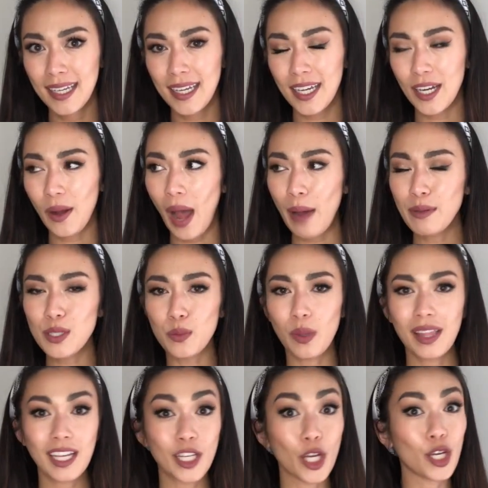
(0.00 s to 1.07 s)
You know, I was
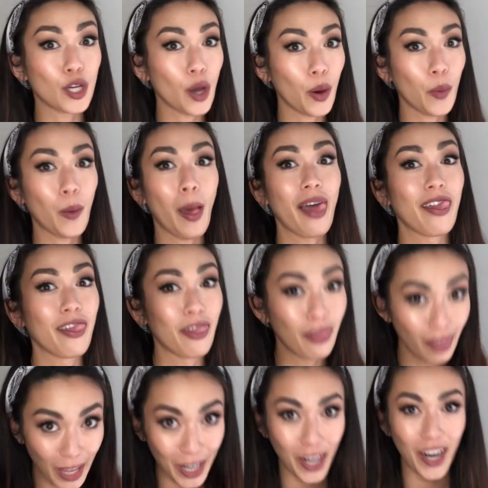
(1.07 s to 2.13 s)
willing to go
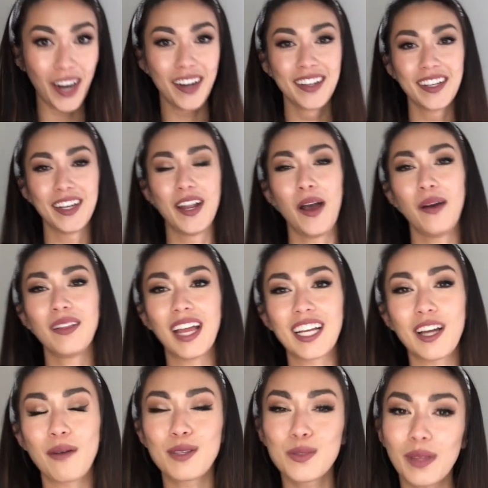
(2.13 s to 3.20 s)
there, you know, like
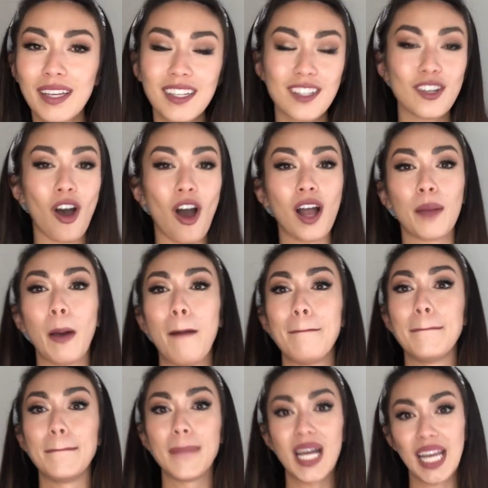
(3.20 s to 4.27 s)
I was willing to talk about
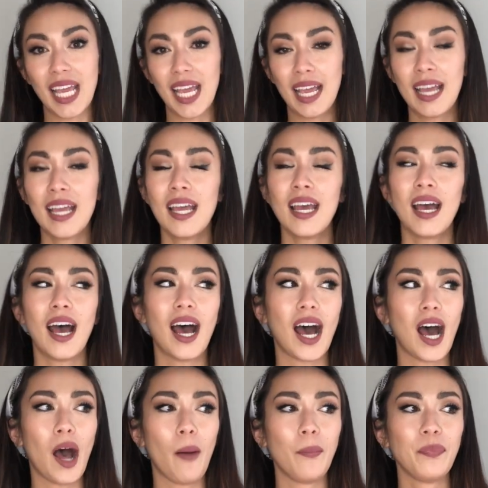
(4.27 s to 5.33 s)
money
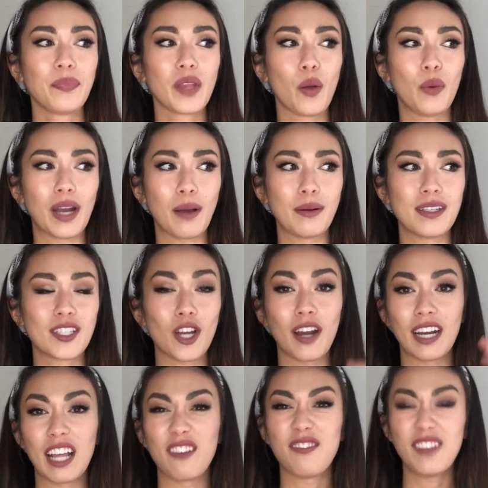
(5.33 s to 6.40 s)
when I was
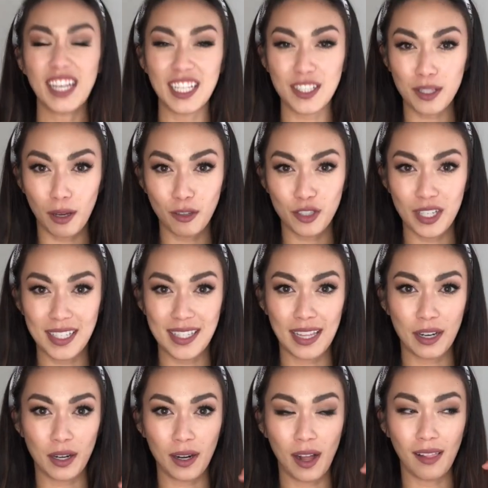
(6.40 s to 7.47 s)
targeting fitness coaches, and there
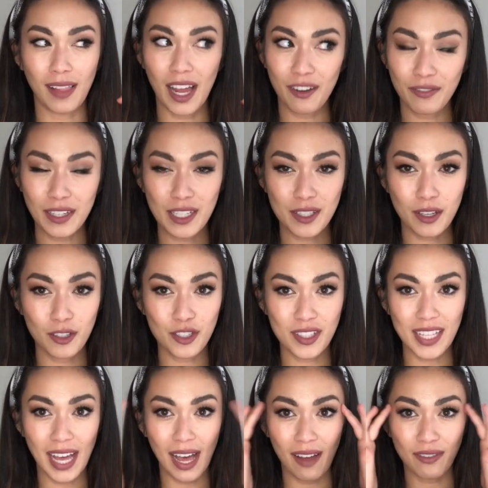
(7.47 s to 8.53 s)
are a lot of fitness coaches that
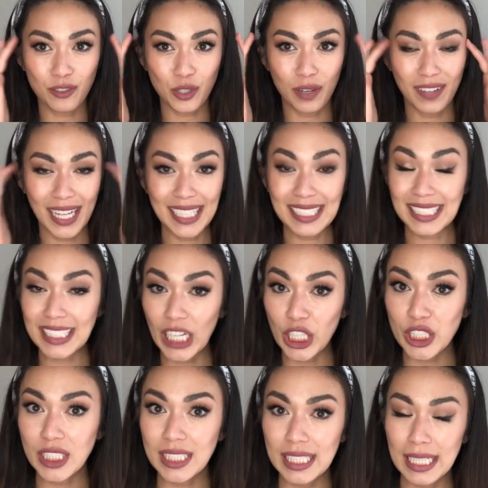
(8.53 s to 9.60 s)
have sort of a
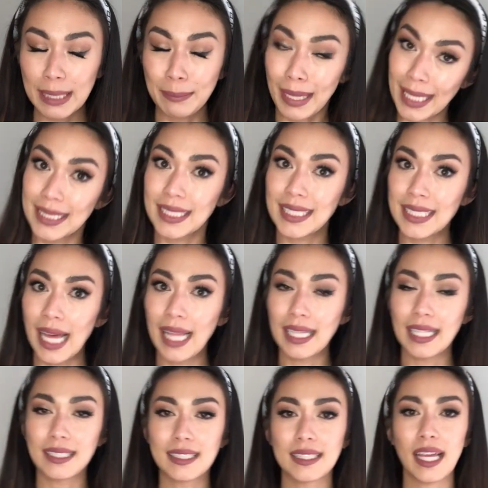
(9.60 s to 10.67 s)
scarcity mindset,
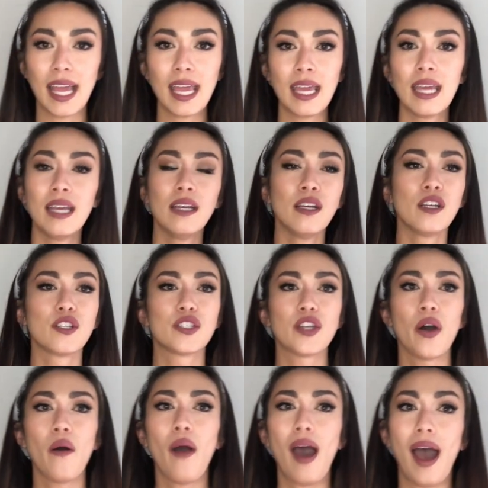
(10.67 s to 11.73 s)
let's say.
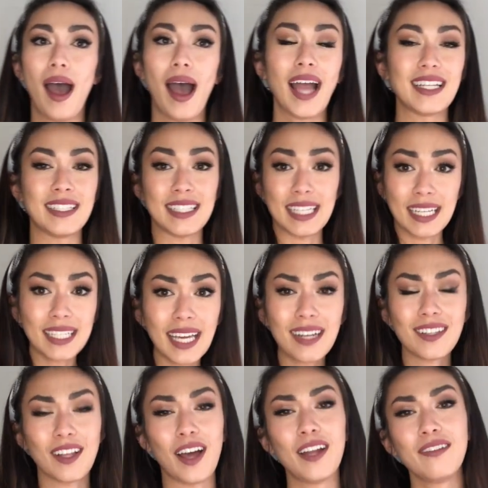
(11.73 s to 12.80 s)
So I did get a
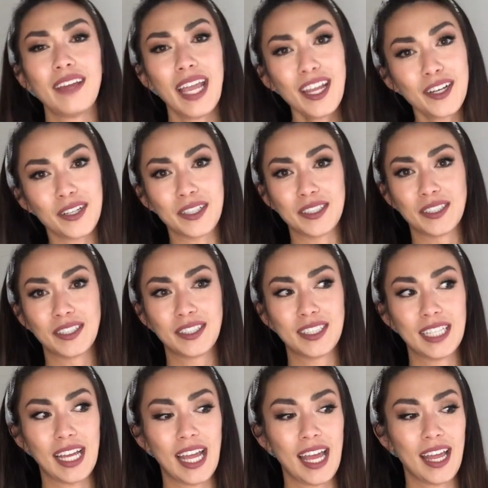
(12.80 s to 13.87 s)
lot of haters,
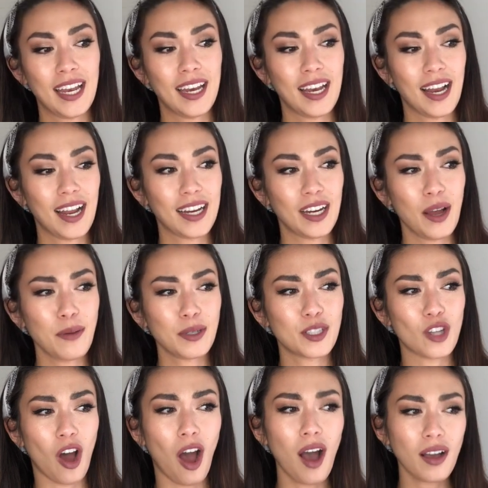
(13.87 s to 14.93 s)
and you know, I would
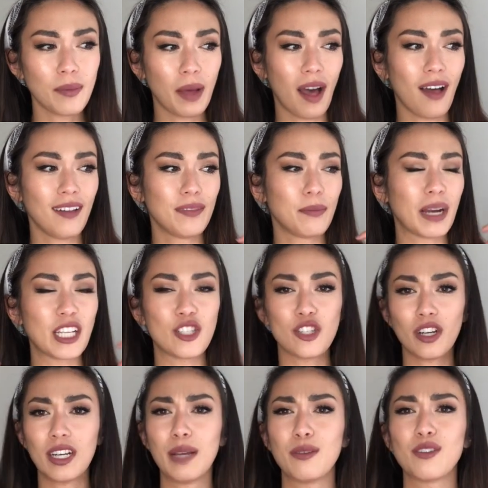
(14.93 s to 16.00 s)
talk about my
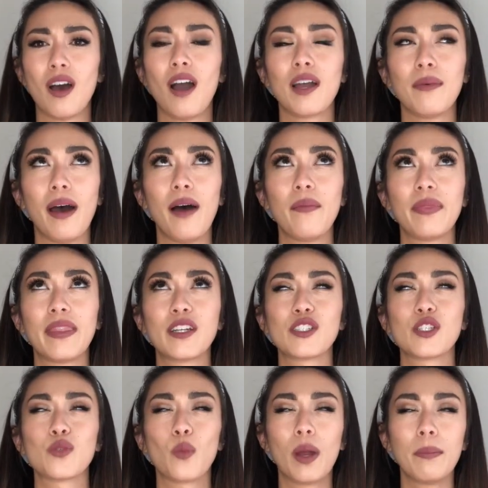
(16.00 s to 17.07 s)
journey. I would talk about, there's
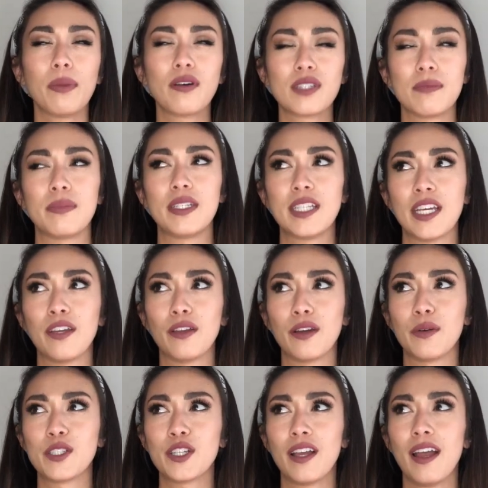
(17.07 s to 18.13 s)
this one post in particular
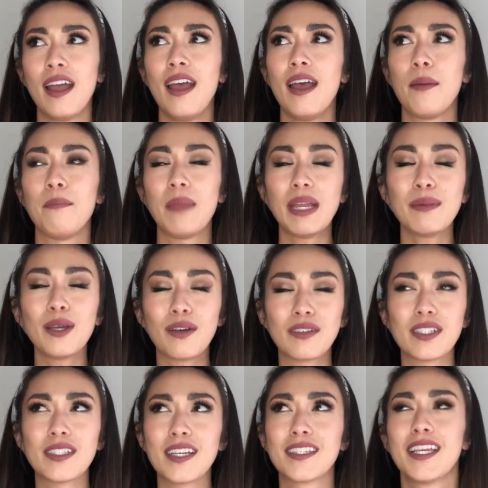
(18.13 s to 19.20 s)
which made me over
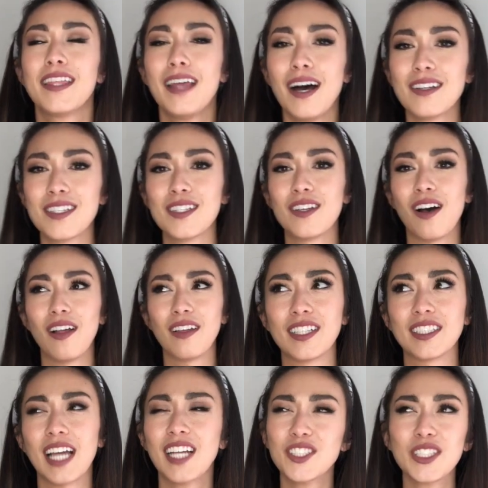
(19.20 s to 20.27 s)
$60,000.
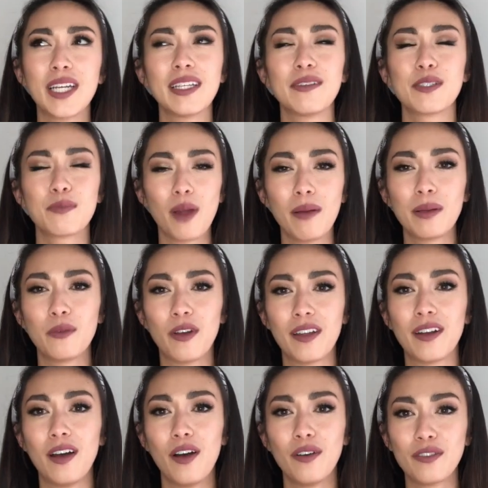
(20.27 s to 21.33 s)
Actually, it was probably more than
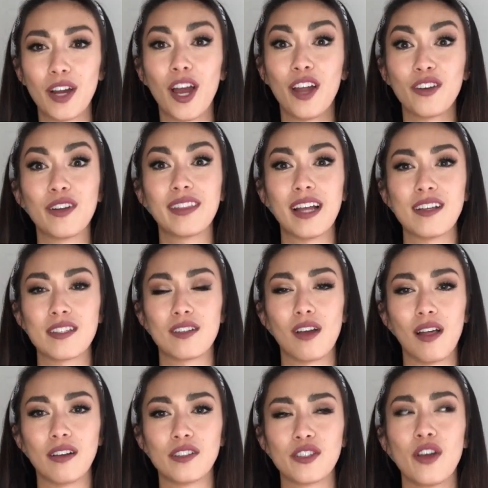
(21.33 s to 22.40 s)
over
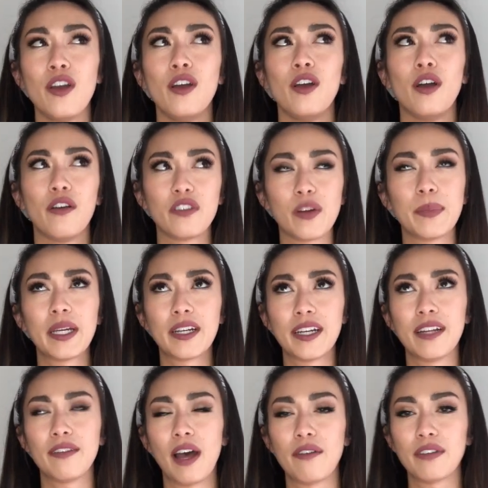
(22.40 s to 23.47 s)
$100,000 over a period
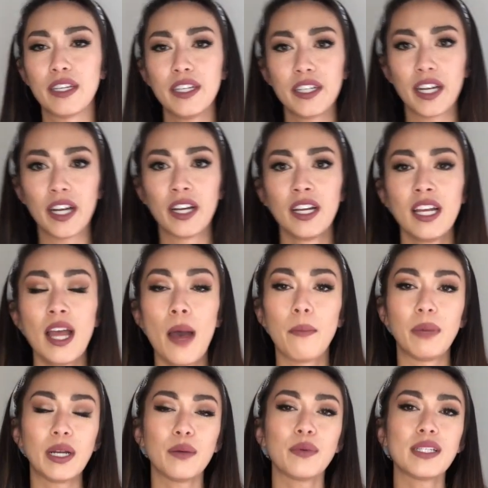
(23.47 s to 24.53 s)
of half a year.
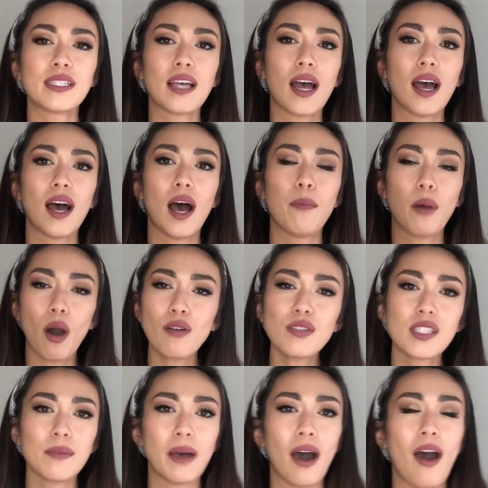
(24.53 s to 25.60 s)
But it was a post
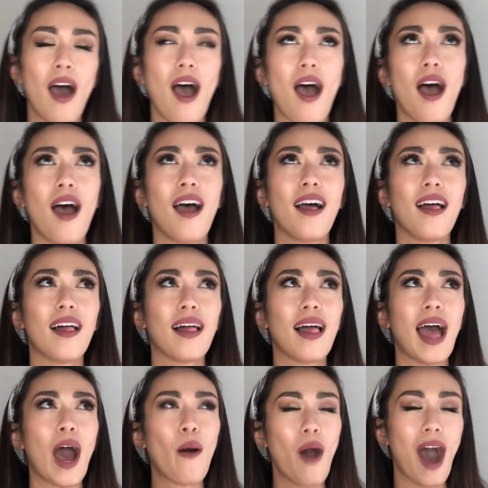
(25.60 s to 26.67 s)
about
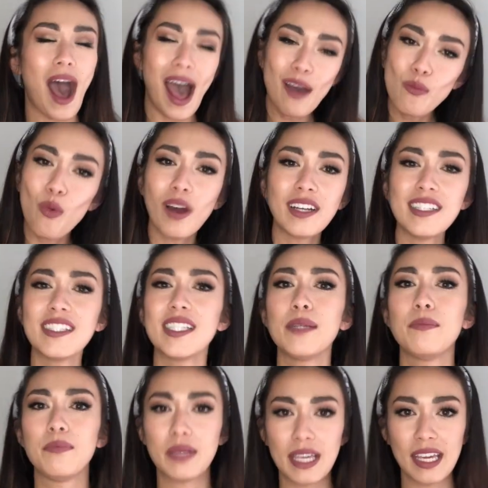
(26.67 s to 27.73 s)
how I wanted to
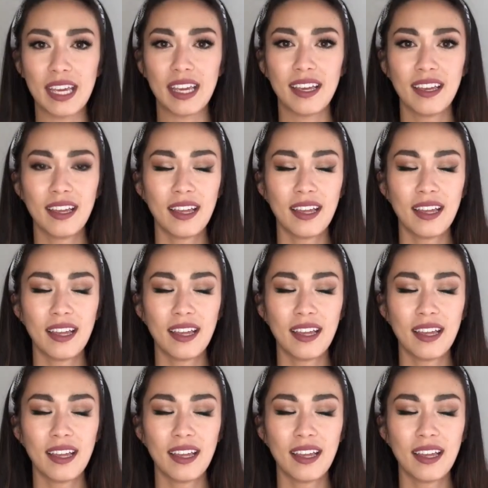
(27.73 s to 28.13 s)
be